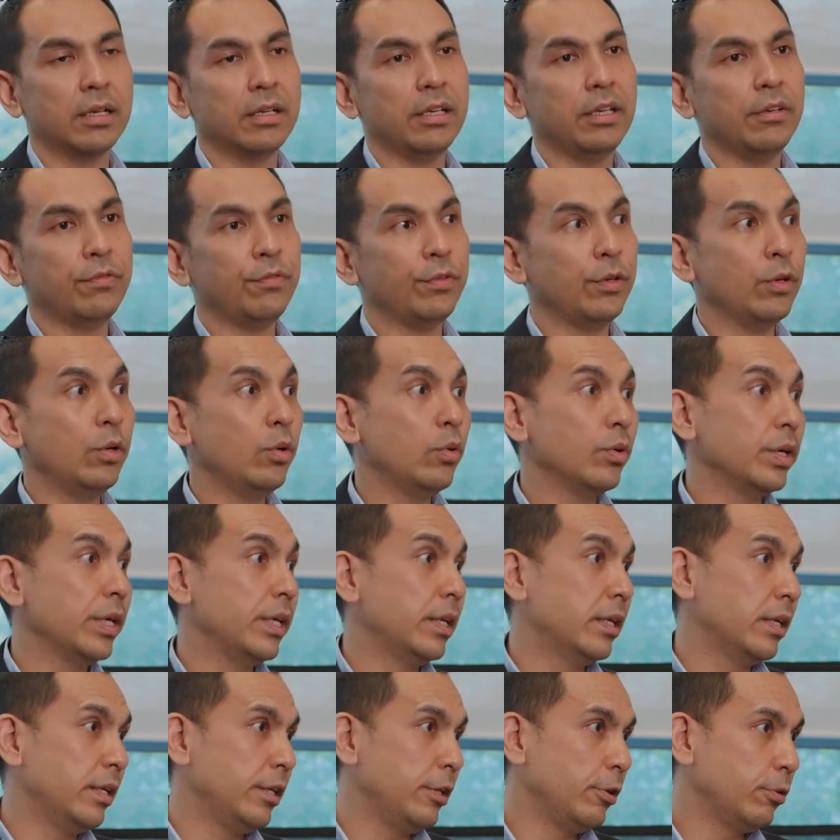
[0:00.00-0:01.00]
If you look
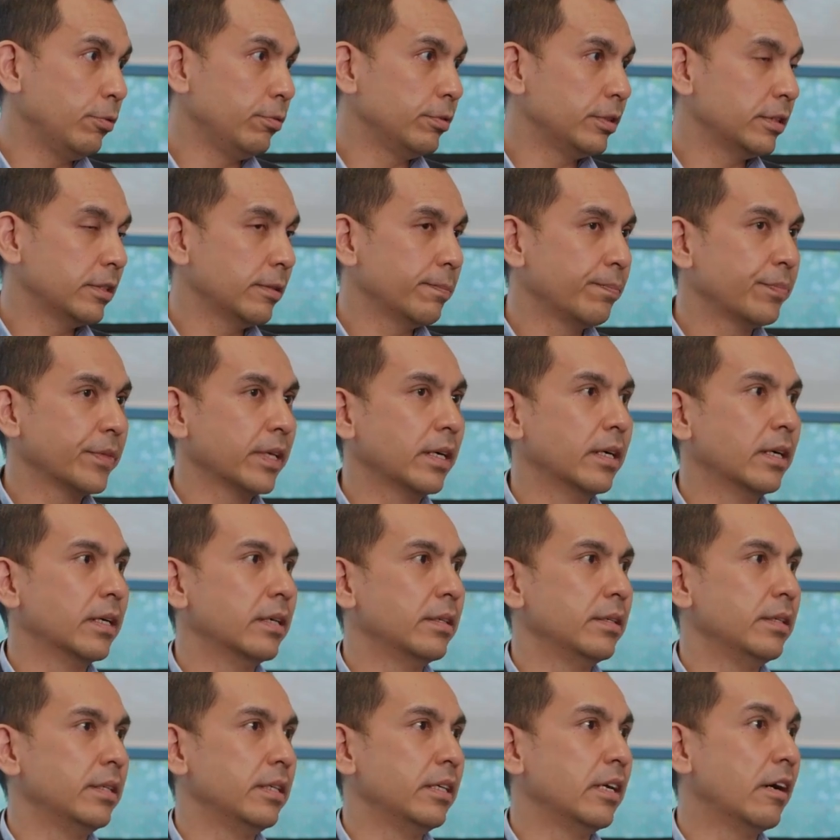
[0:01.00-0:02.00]
in the news,
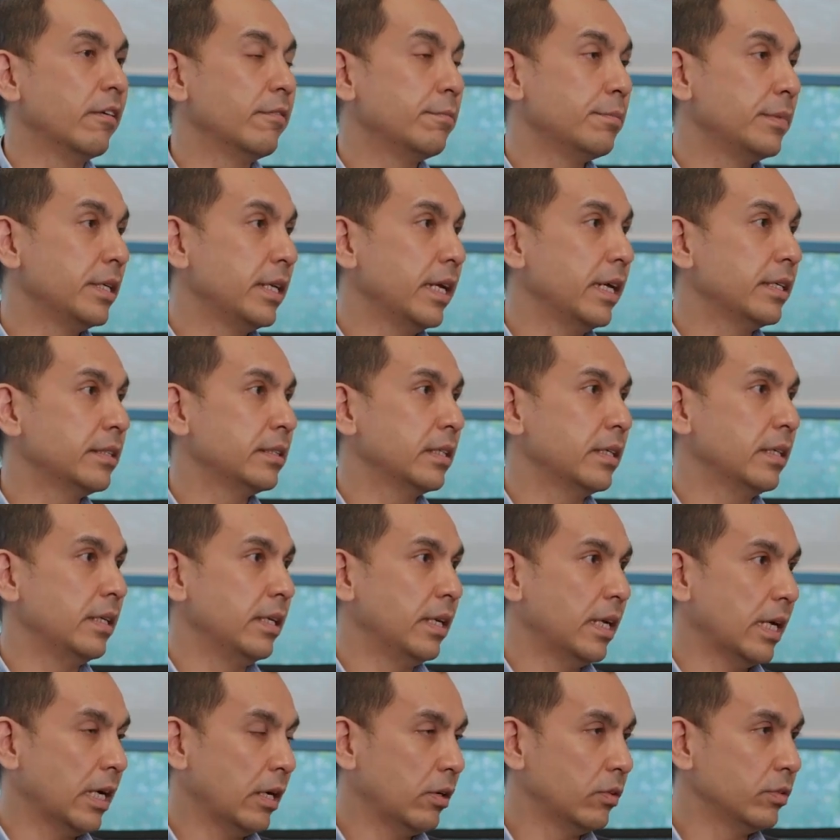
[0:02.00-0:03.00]
the government has
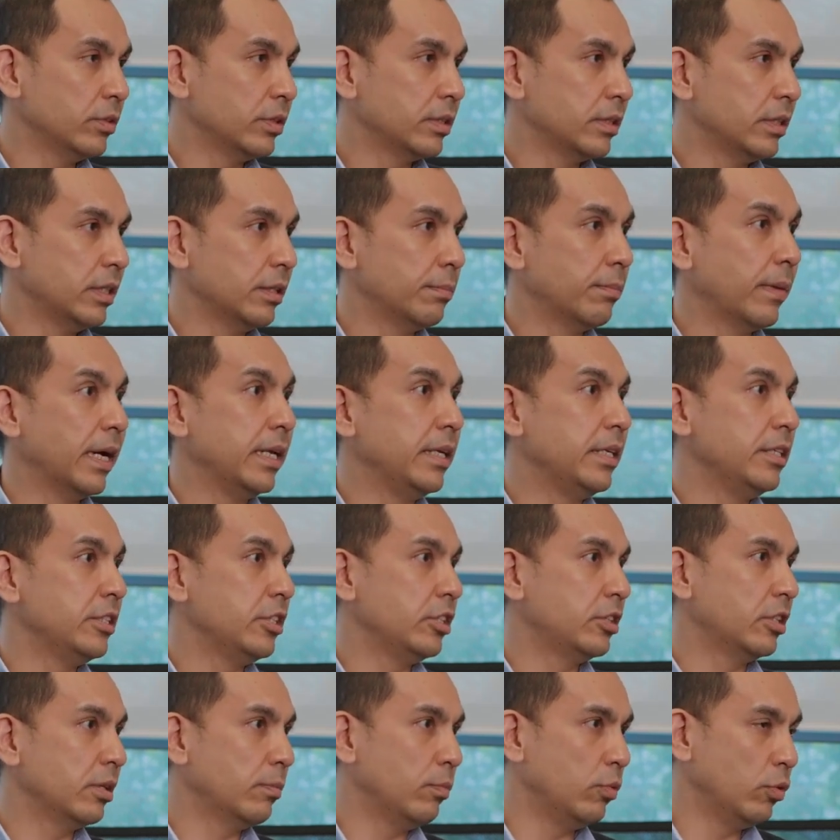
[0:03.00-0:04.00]
announced the My
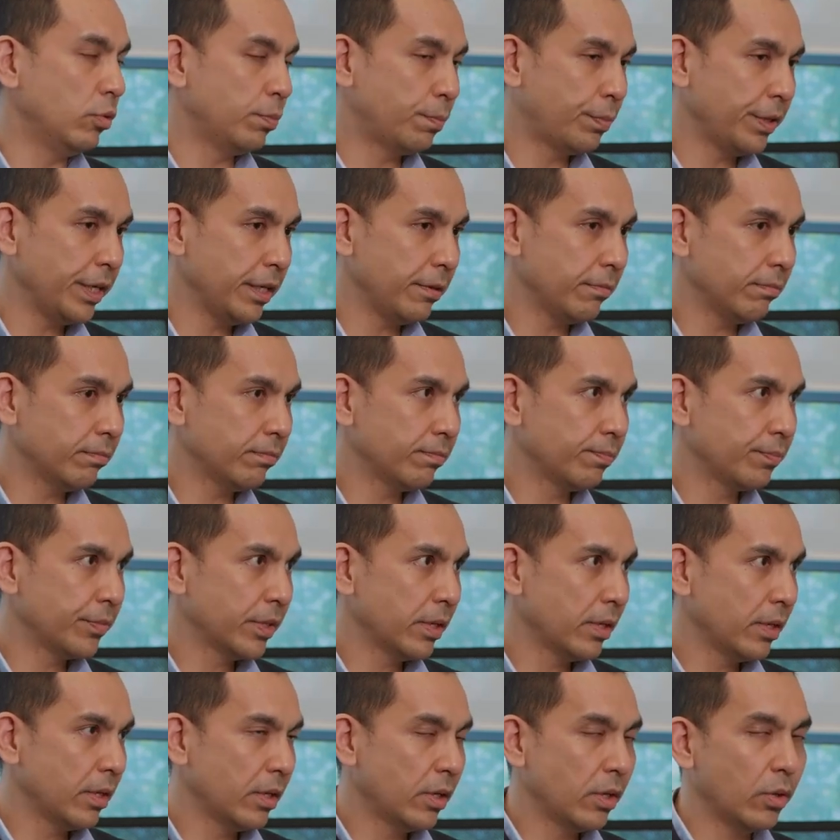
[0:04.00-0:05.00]
Digital Blueprint.
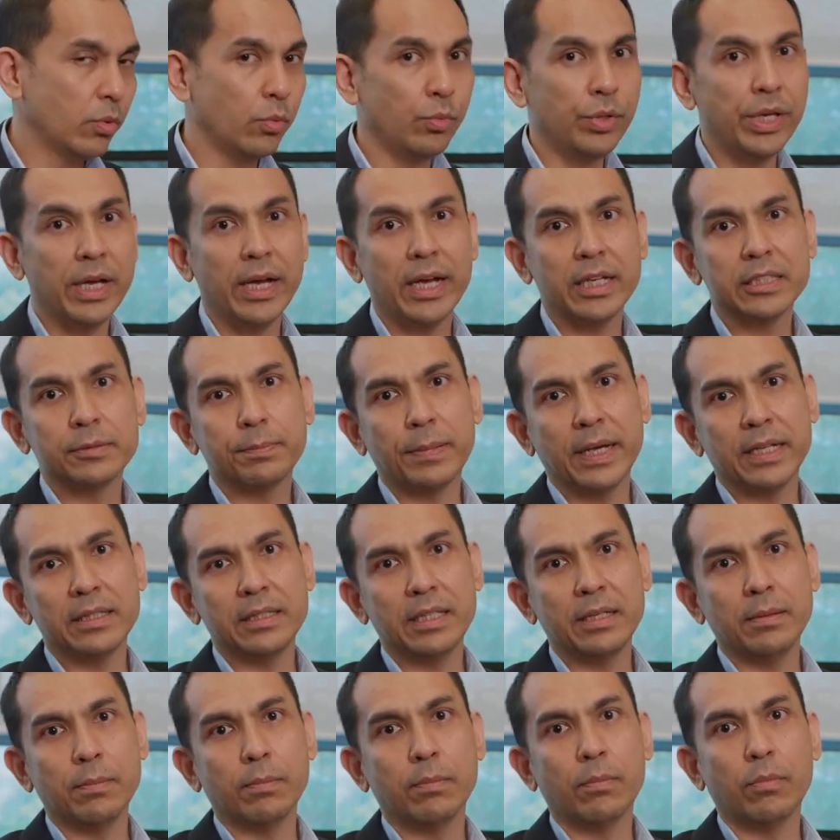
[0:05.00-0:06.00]
We are
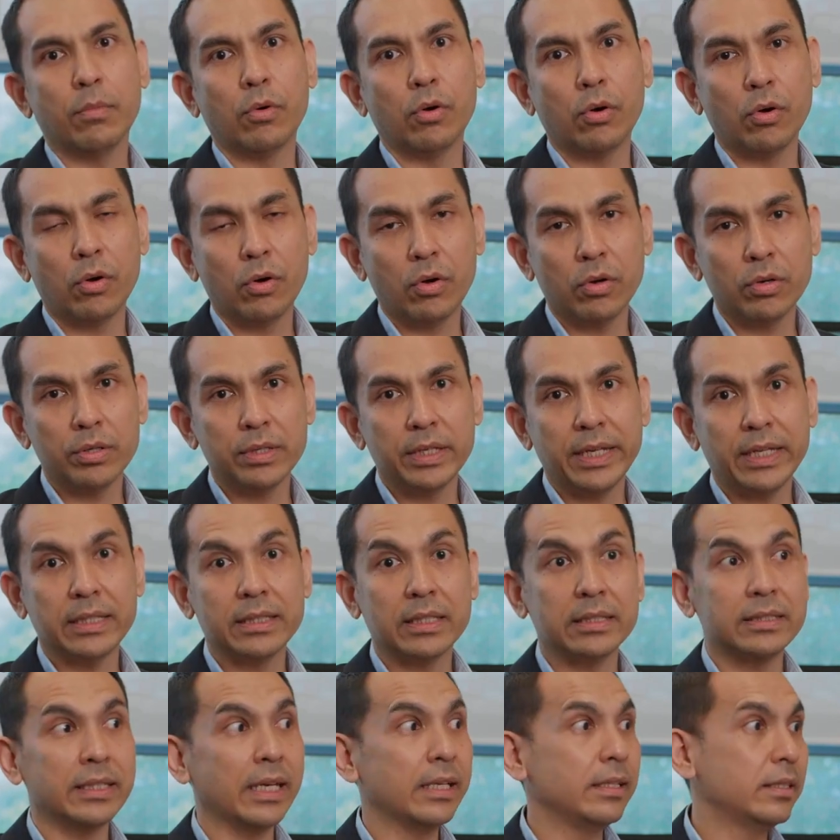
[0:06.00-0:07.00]
expecting more
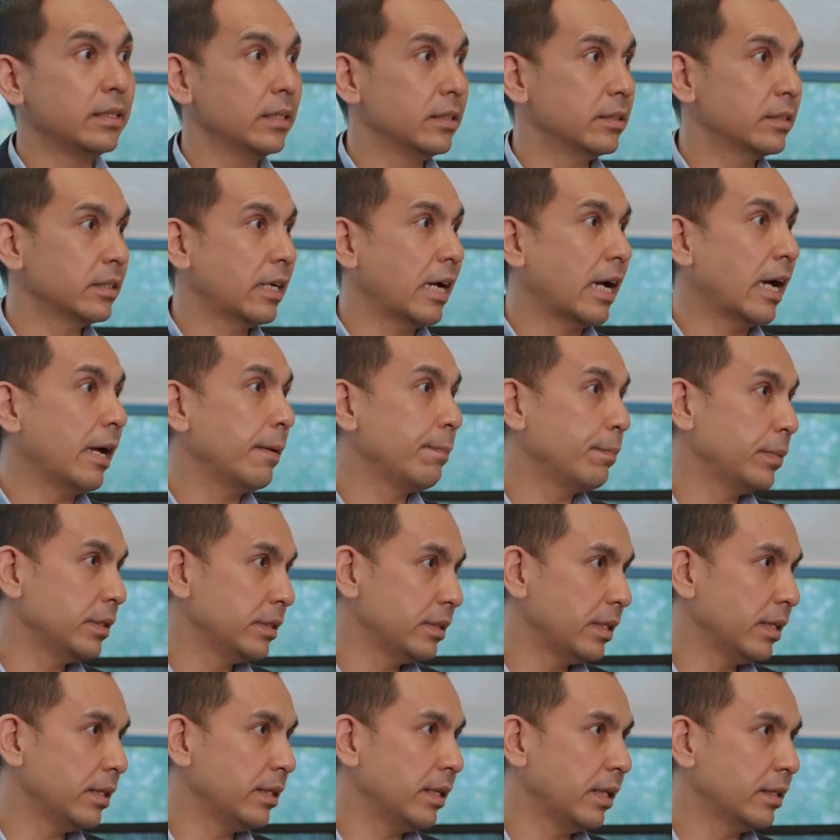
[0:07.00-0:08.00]
data centers,
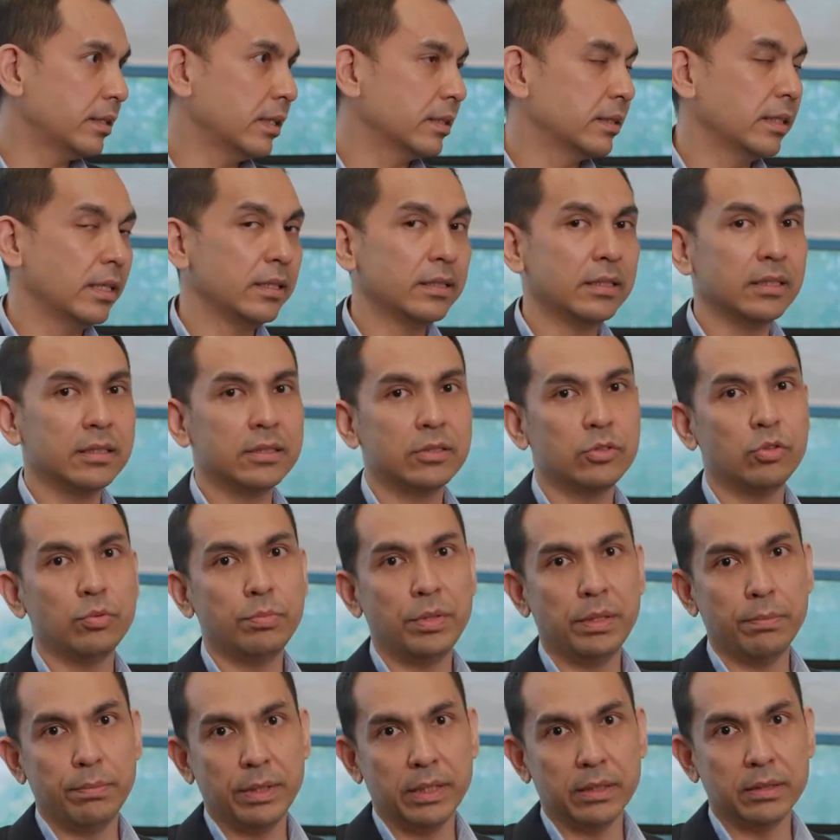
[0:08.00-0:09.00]
hyperscale data centers to
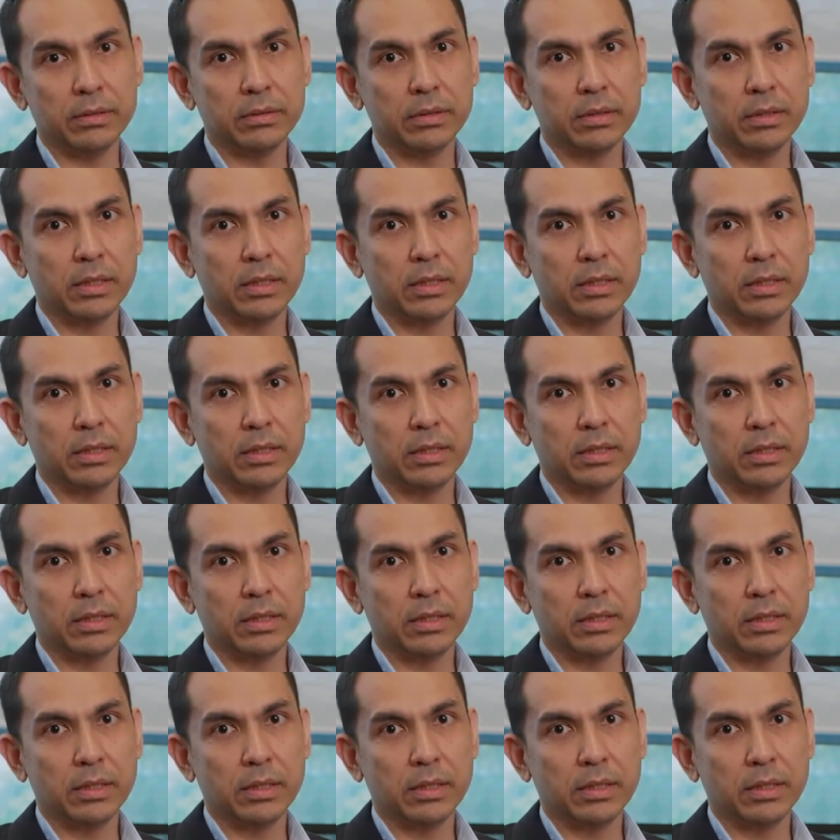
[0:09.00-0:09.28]
be built.